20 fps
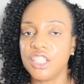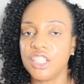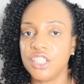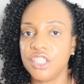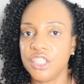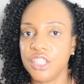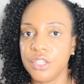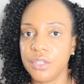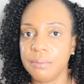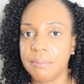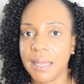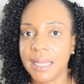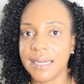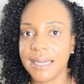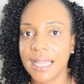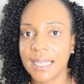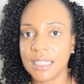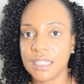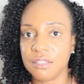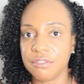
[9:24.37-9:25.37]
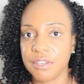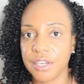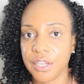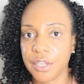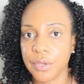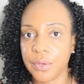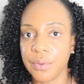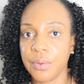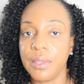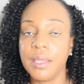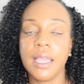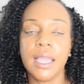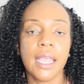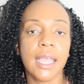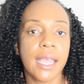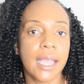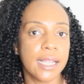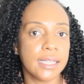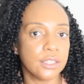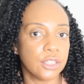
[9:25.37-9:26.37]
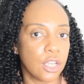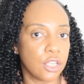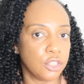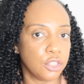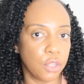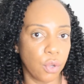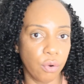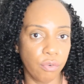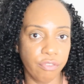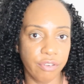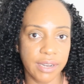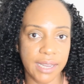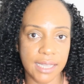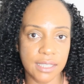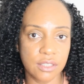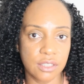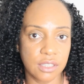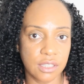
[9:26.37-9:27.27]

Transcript: See you in my next video, and don't forget to